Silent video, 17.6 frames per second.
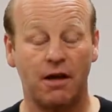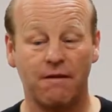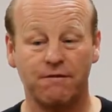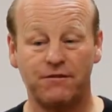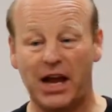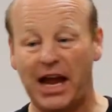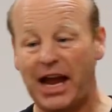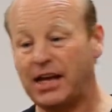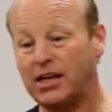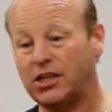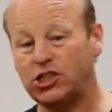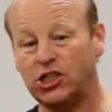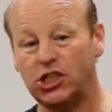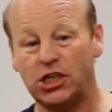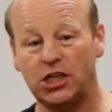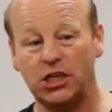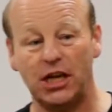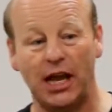for
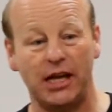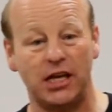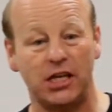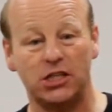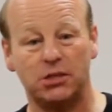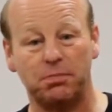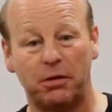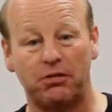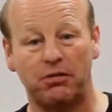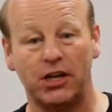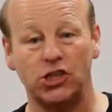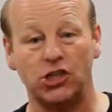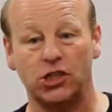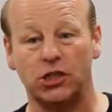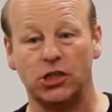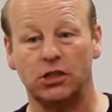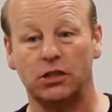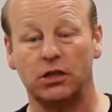energy and
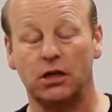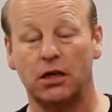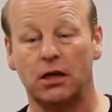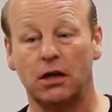inspiration,